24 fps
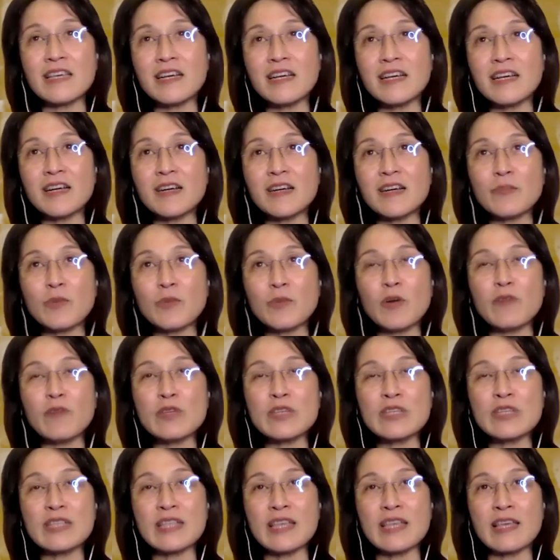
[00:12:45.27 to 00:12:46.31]

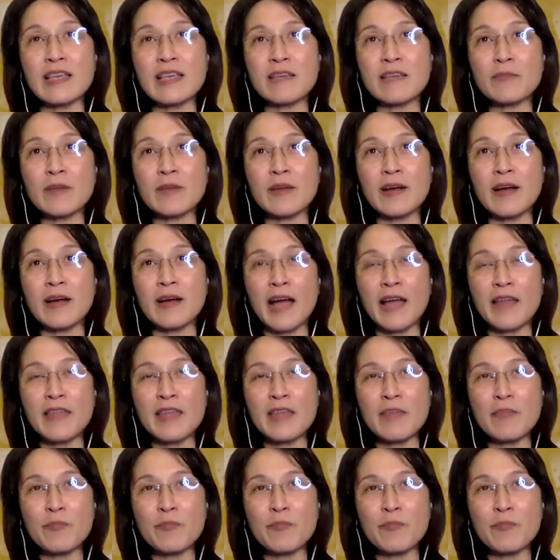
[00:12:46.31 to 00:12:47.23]
Obviously, I think